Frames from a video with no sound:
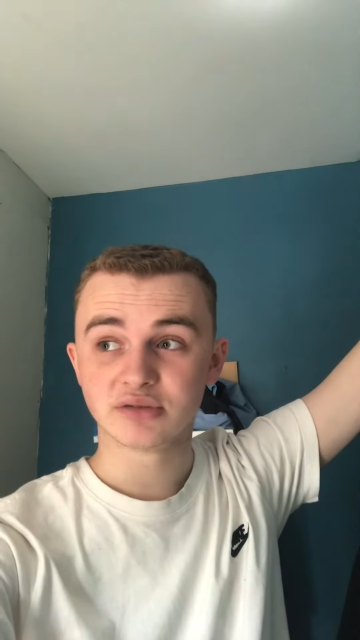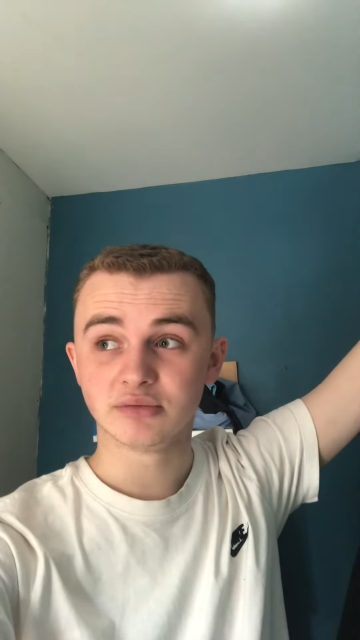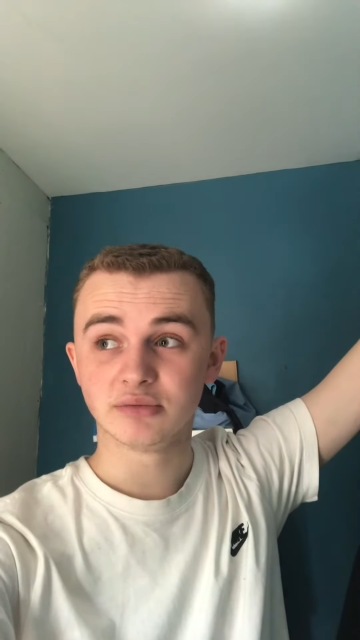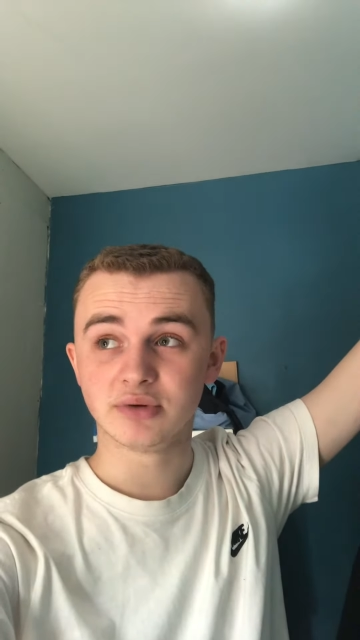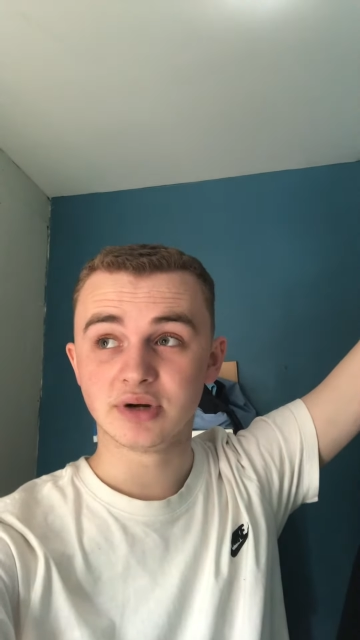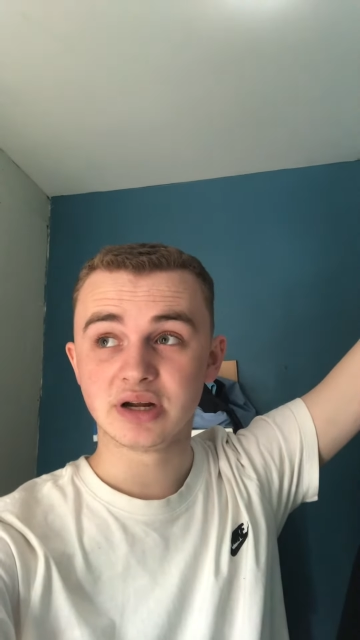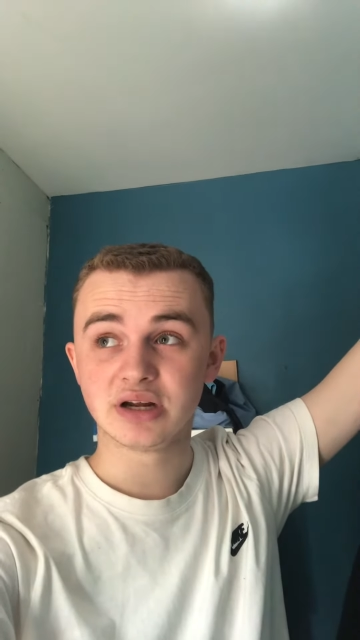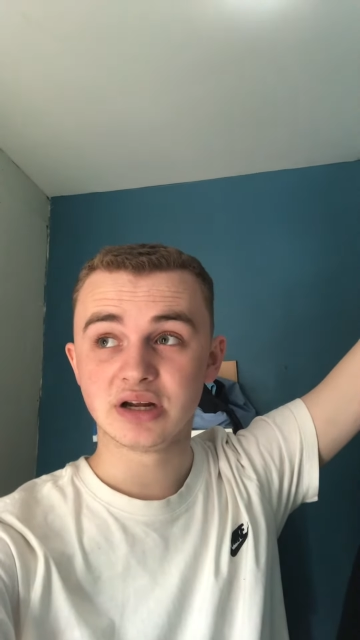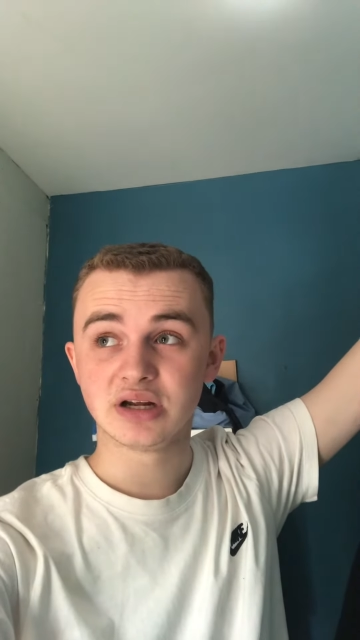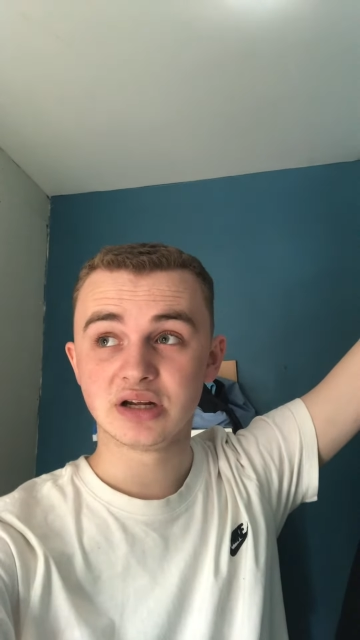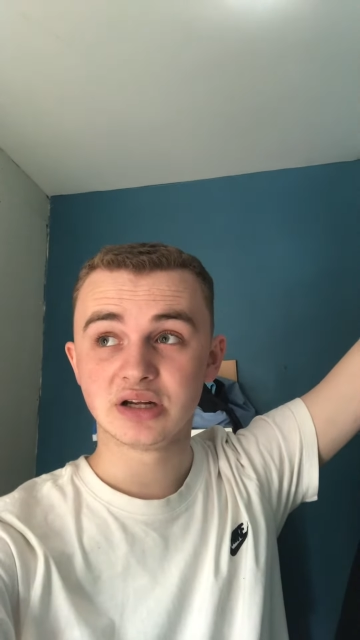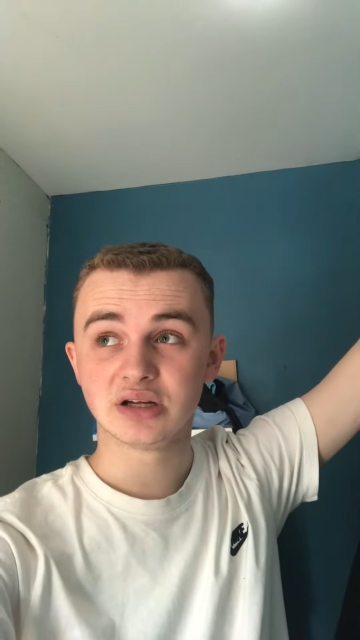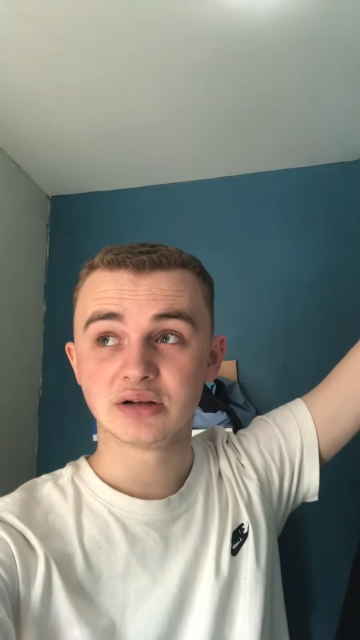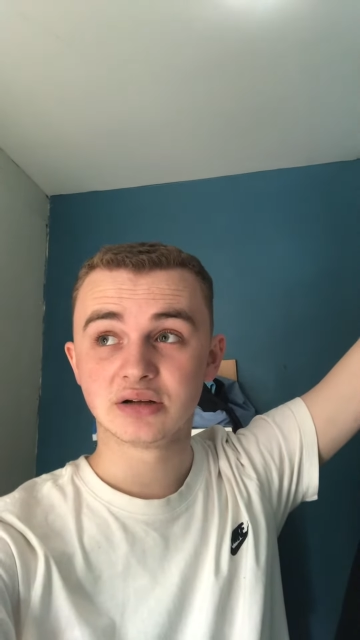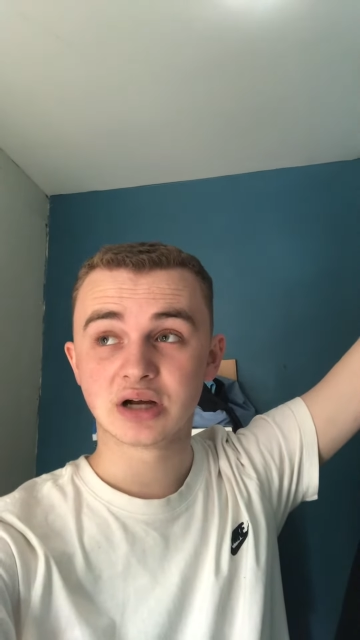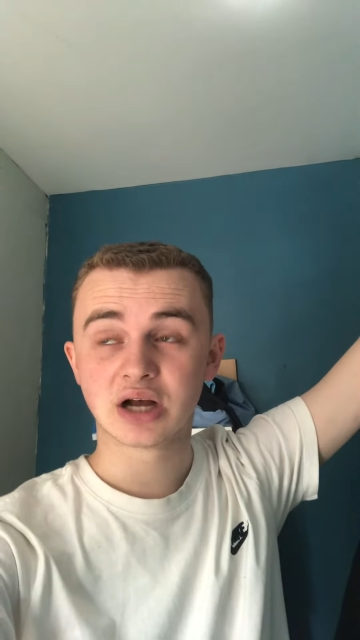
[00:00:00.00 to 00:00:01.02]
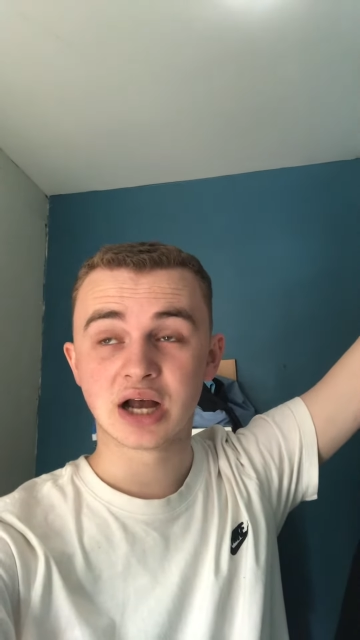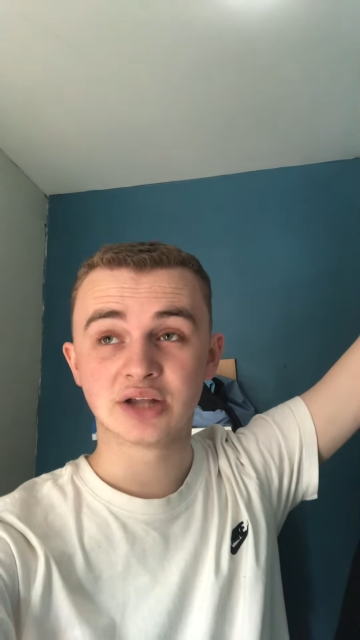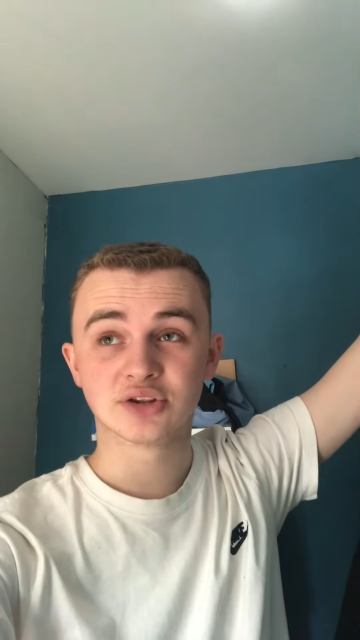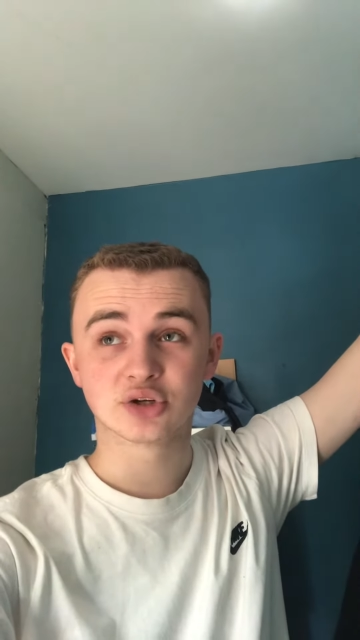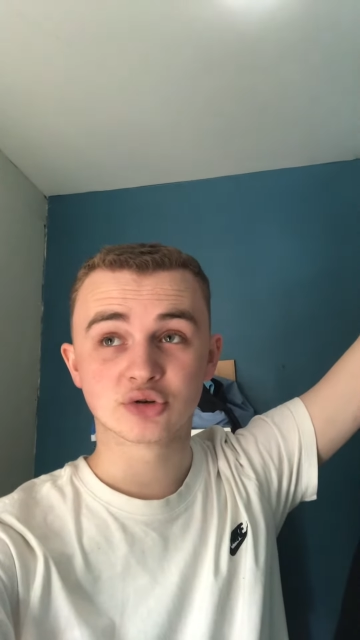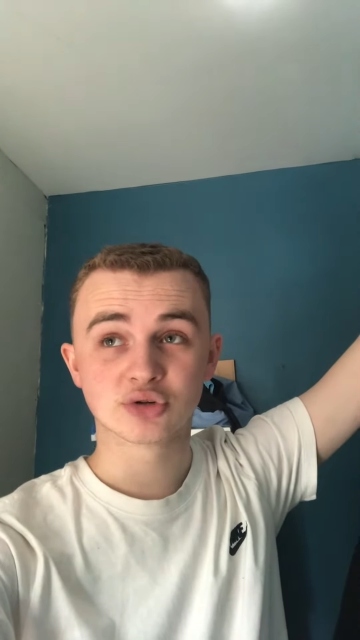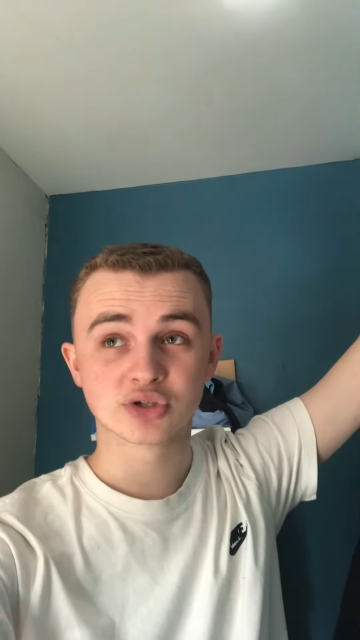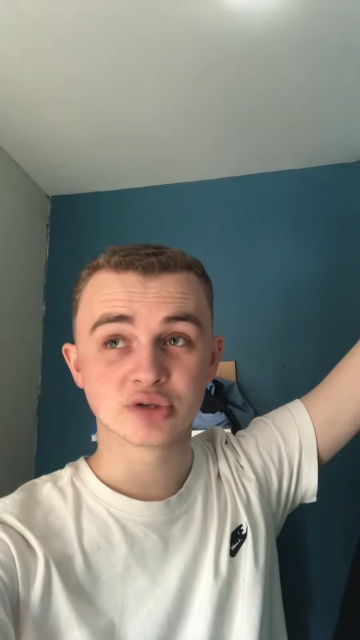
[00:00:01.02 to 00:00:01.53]
We had the
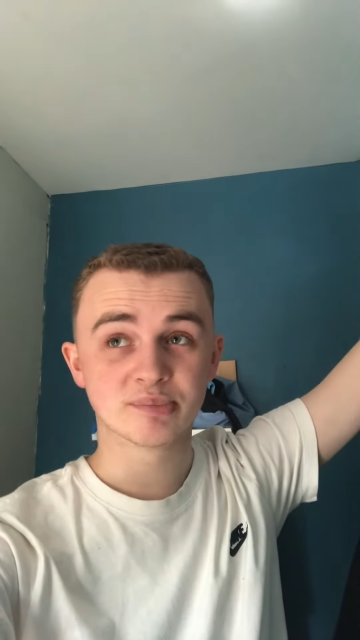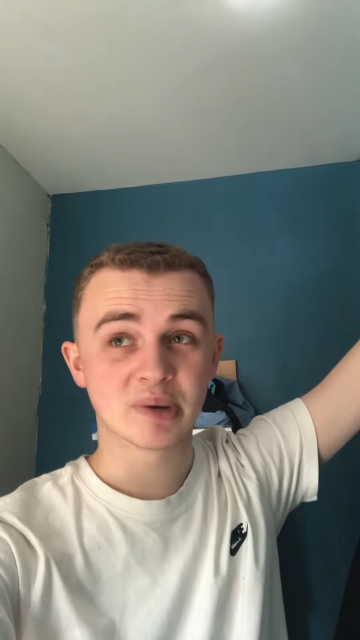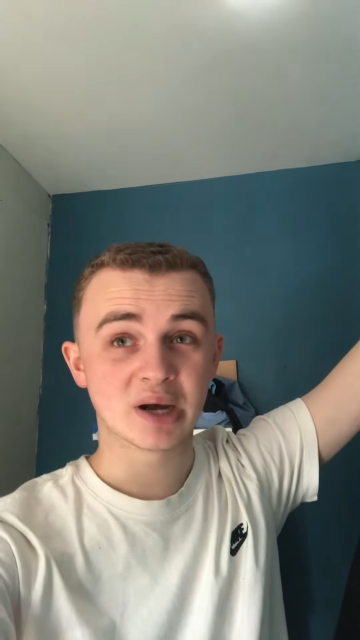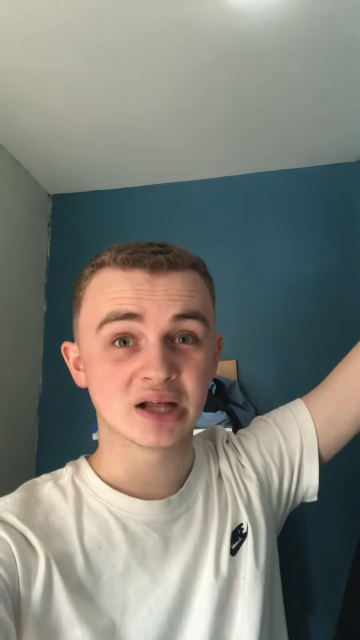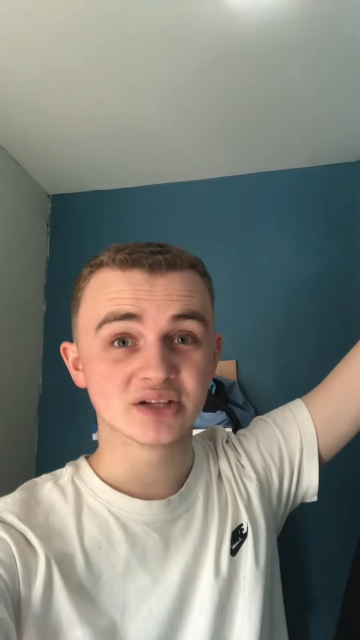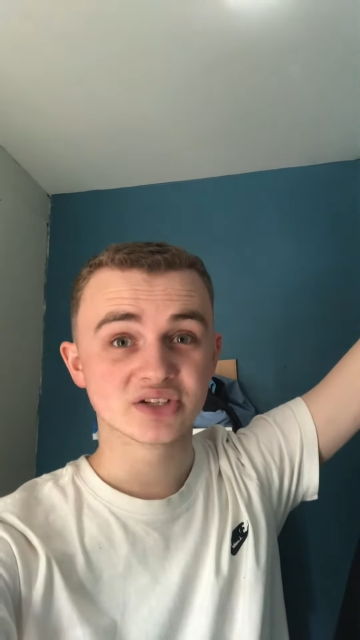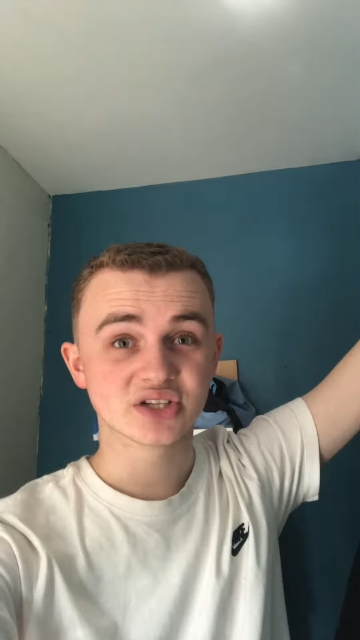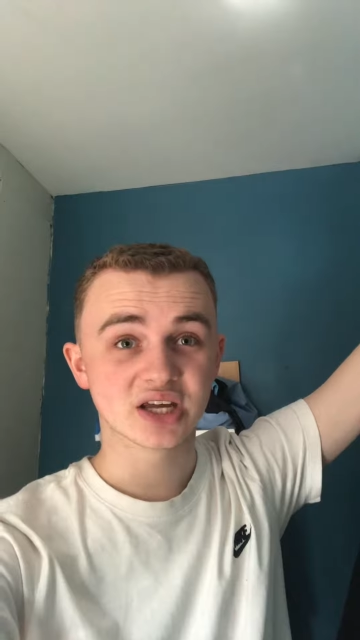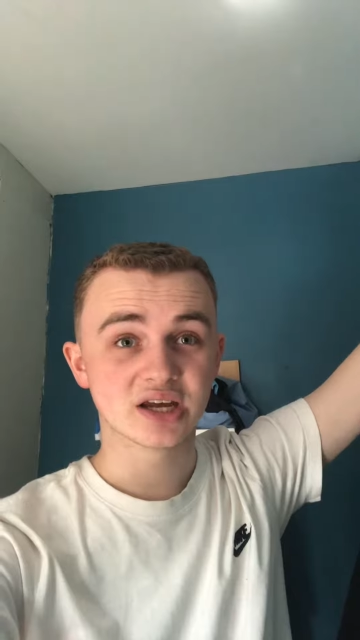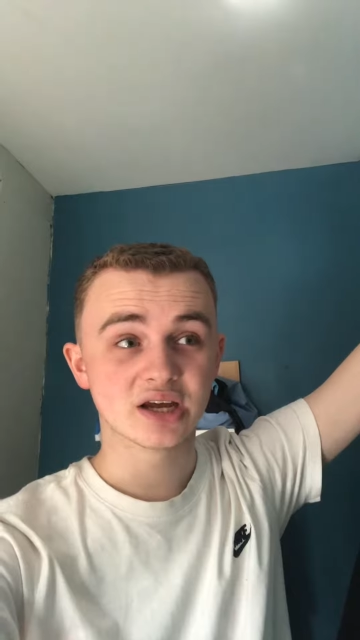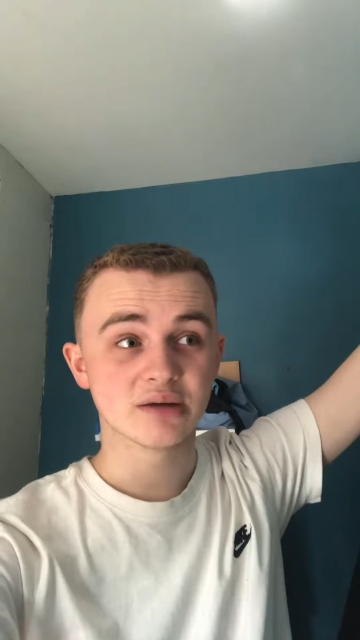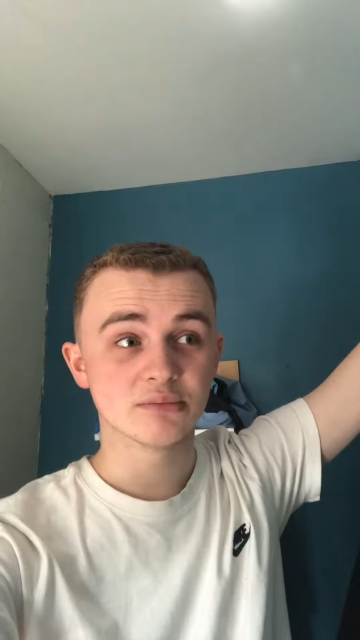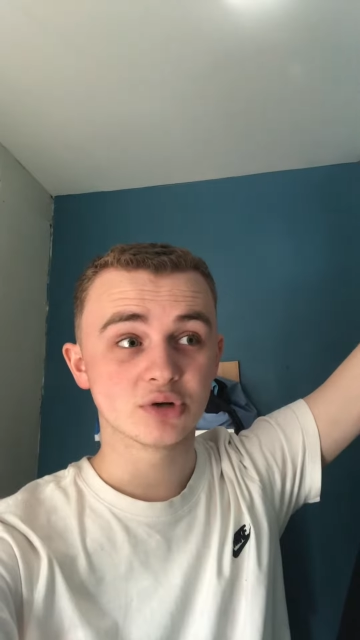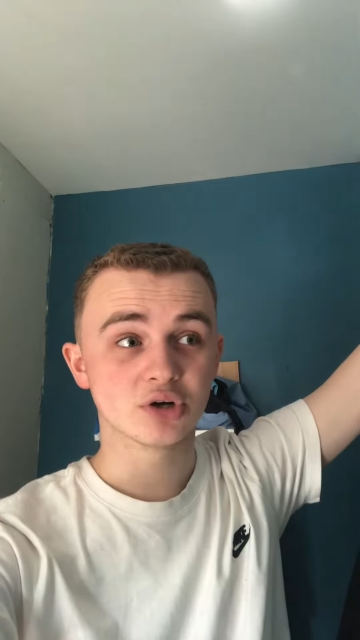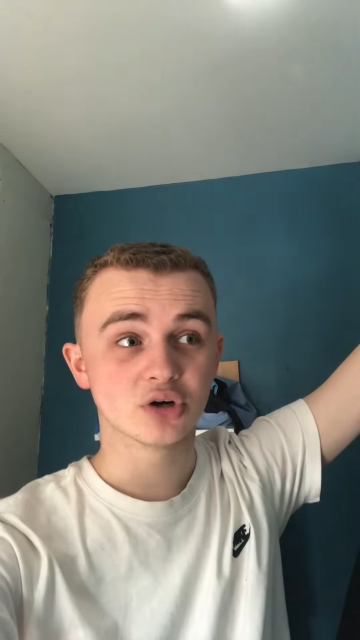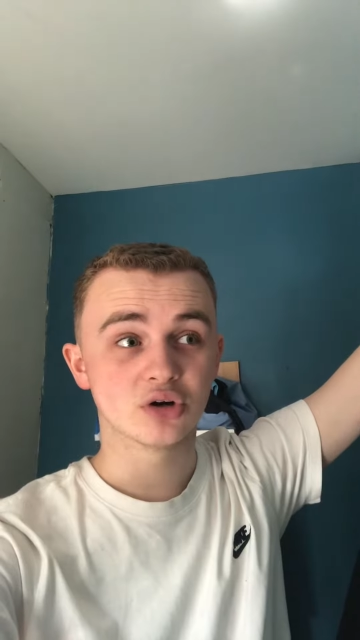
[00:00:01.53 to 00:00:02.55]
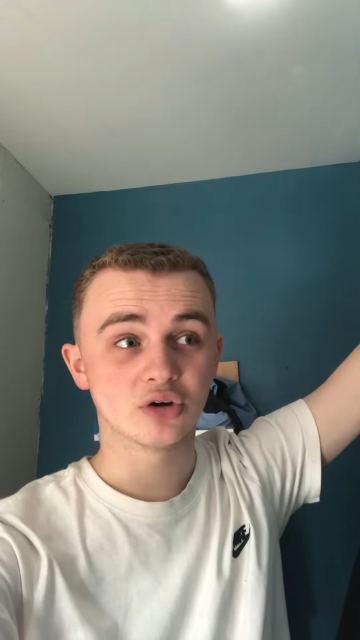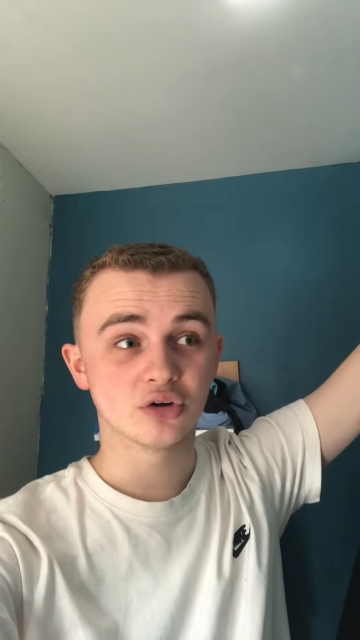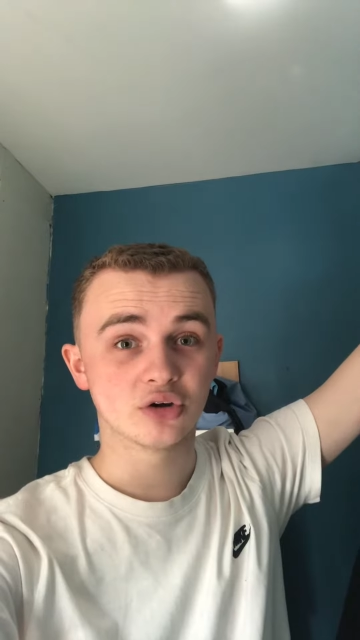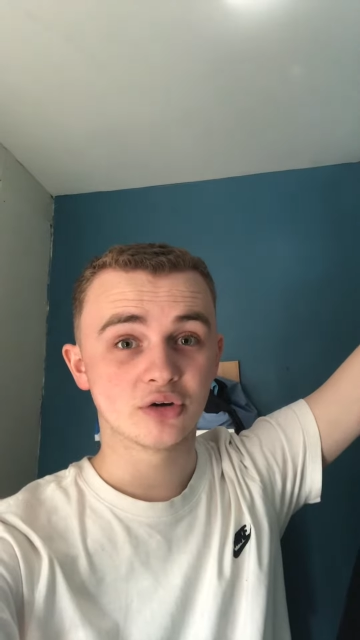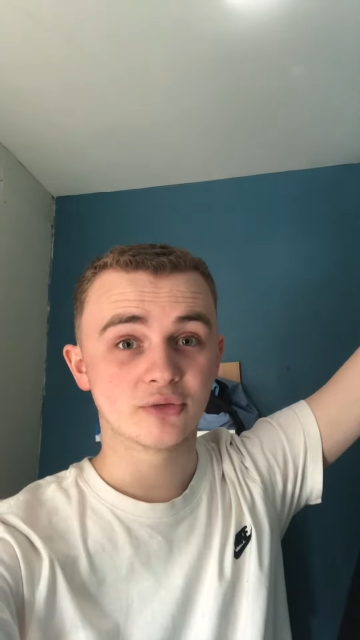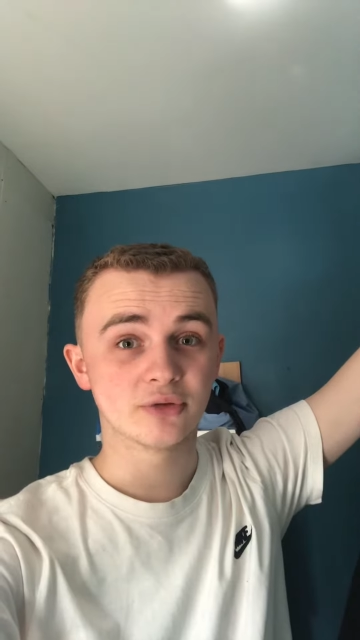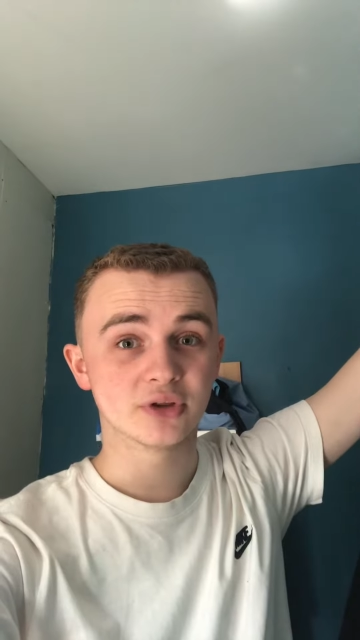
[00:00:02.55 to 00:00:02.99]
Crystal Palace game called off.